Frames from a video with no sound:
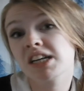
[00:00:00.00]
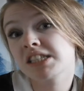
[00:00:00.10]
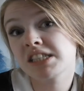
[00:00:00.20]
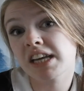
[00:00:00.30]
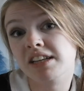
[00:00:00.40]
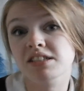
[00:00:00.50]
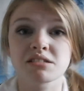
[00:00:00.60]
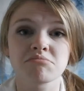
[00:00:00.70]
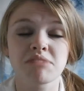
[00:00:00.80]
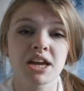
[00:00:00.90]
a
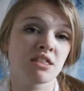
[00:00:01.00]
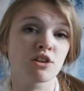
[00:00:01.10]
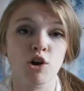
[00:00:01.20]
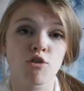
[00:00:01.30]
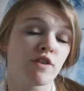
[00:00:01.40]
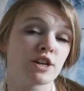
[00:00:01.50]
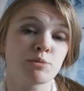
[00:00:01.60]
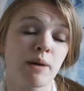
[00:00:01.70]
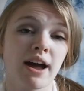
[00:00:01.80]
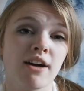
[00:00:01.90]
6 in the Go
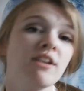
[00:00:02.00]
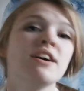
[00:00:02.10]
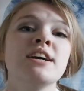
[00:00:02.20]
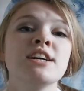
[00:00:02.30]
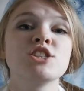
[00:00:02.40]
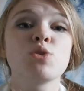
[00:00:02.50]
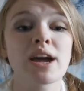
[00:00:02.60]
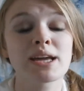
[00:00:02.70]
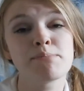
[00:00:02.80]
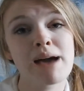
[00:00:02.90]
Fish pile so
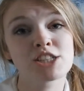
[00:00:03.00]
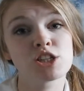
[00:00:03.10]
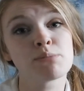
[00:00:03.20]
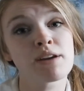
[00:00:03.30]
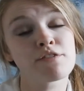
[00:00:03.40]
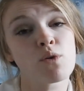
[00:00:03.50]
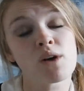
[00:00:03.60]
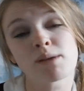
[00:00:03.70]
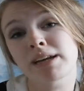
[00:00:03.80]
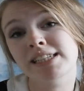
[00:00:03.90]
I can match up my
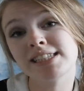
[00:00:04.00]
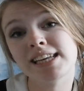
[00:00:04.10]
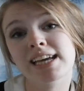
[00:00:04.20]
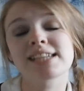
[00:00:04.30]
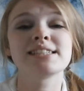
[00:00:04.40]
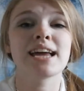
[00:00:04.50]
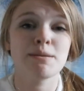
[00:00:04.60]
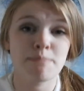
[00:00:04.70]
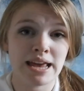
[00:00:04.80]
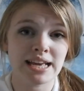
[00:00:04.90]
4 and my 6
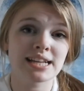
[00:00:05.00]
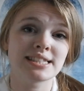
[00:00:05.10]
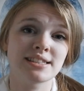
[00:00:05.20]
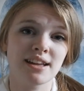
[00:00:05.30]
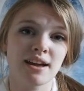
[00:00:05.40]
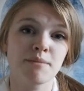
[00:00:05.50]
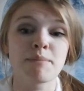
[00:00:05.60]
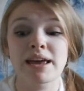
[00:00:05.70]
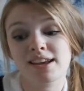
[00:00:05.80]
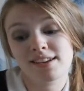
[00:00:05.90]
and make
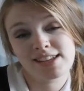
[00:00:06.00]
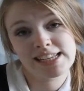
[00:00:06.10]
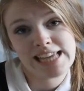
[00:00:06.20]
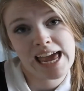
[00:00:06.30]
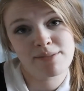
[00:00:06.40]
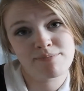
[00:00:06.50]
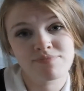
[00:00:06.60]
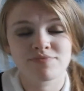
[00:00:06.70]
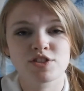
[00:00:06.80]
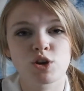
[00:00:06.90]
10.
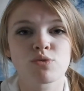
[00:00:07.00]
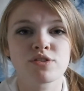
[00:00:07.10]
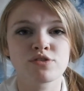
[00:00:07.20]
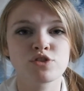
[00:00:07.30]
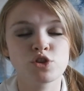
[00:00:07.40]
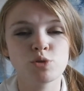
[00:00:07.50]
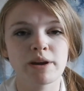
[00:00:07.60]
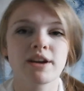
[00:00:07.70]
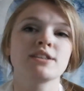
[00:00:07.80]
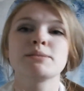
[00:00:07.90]
So 2
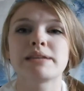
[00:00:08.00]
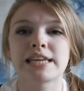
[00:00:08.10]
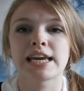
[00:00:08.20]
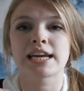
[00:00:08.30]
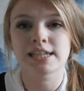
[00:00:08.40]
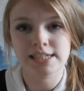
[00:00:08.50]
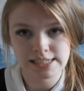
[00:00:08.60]
pairs making